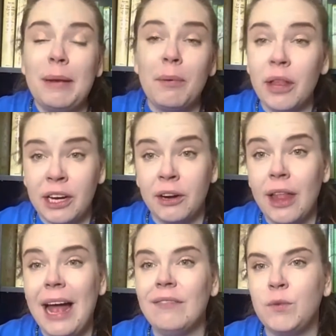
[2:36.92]
people in our
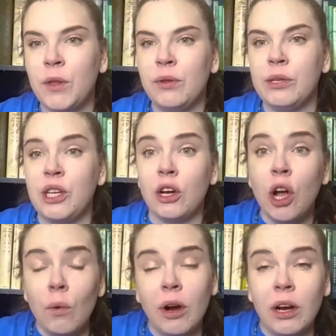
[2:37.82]
lives, whether those are
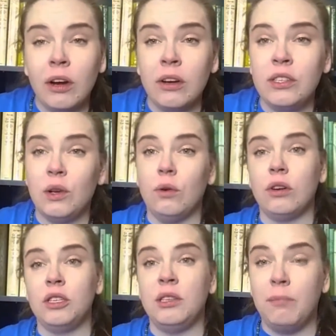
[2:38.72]
coworkers
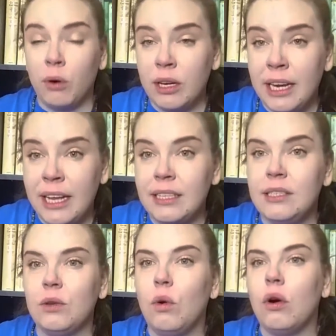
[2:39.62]
or
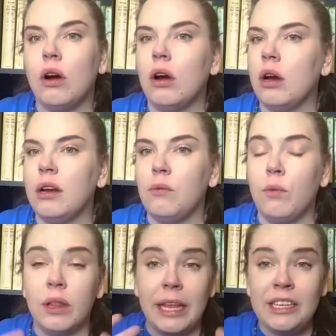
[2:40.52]
subordinates or
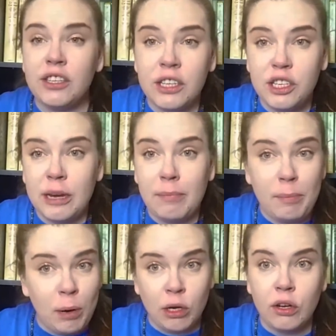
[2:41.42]
relationship
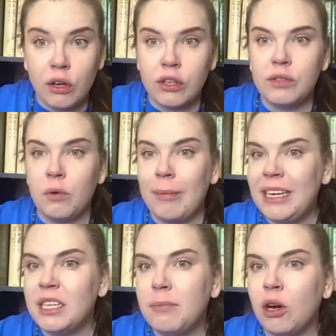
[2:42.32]
partners,
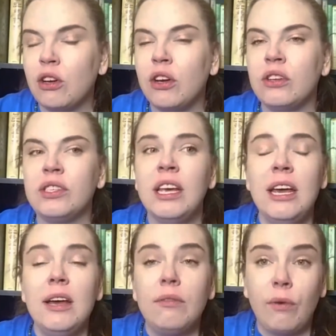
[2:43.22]
romantic partners,
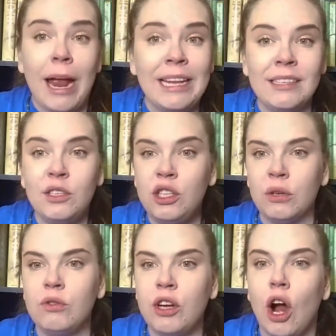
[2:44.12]
friends,
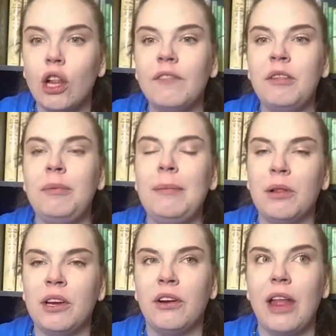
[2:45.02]
children, all of the
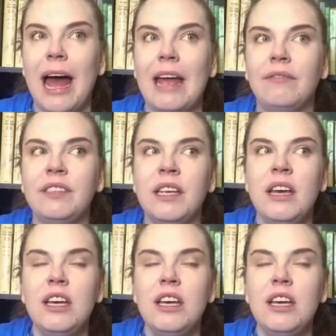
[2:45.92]
people in our lives,